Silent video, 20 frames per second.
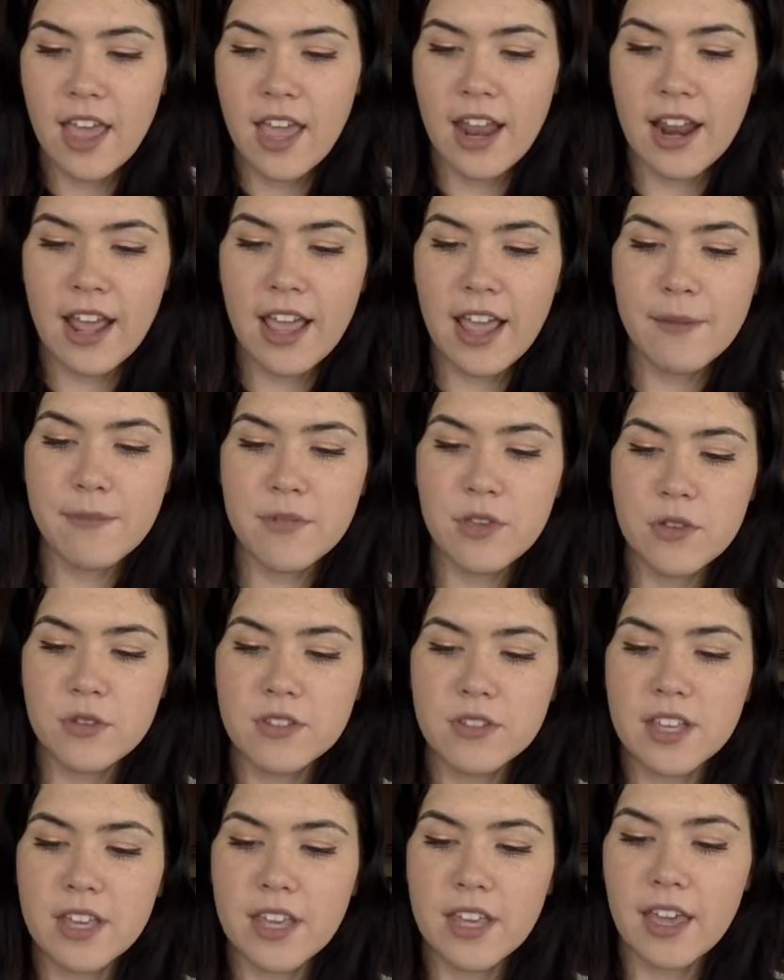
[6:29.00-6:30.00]
And I am
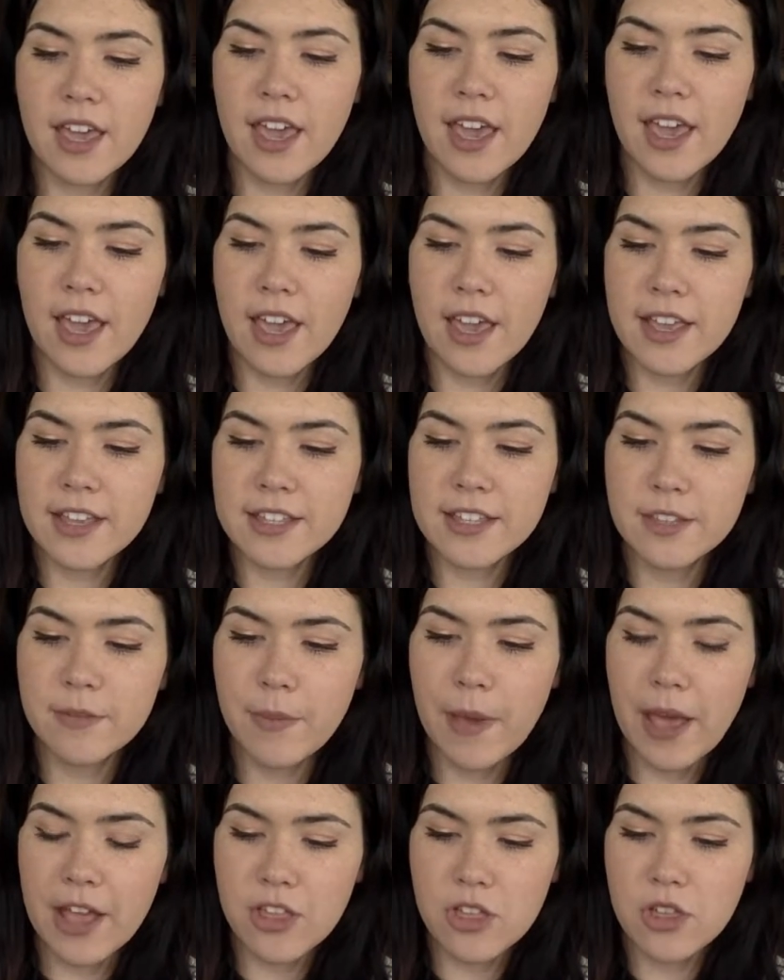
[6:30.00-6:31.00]
using a
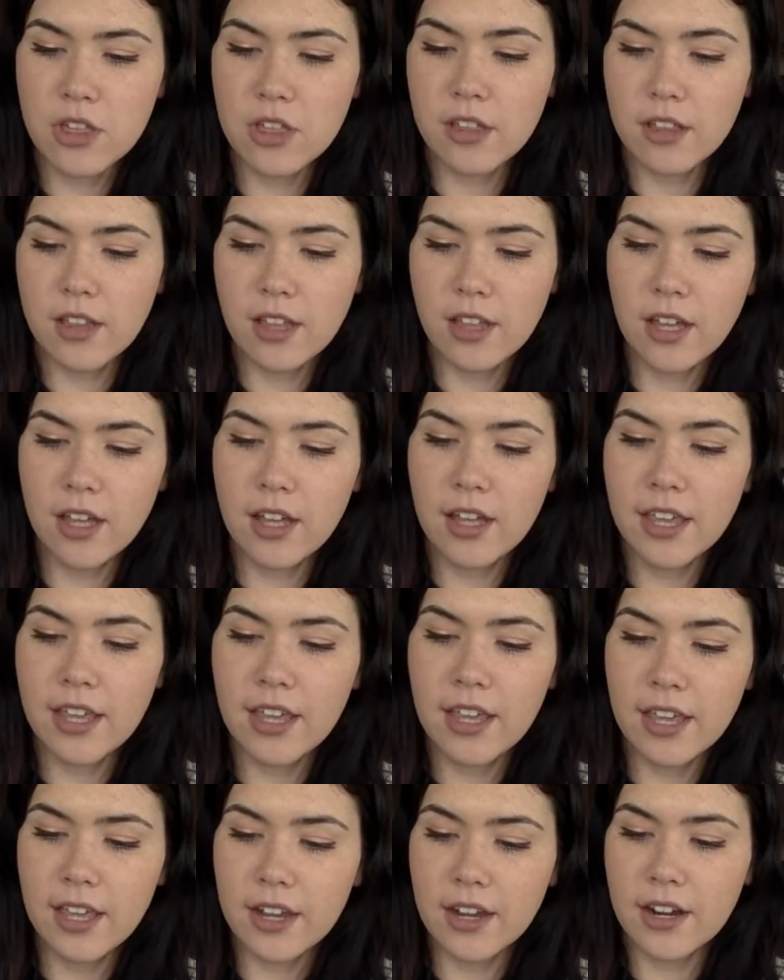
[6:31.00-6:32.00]
spatula
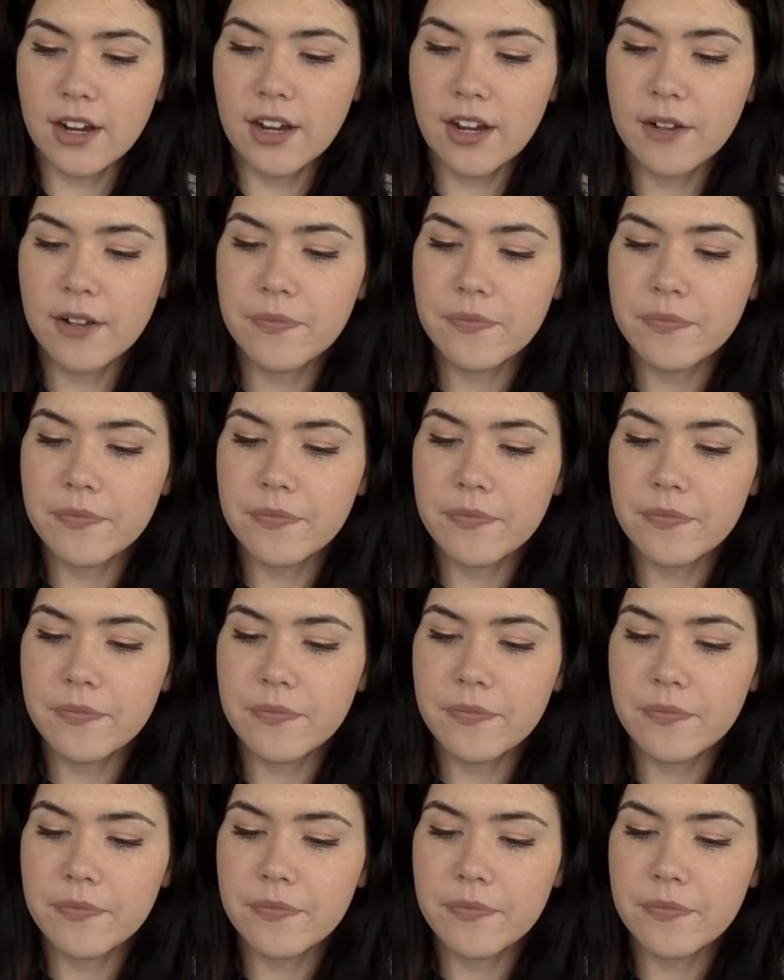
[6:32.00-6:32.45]
here.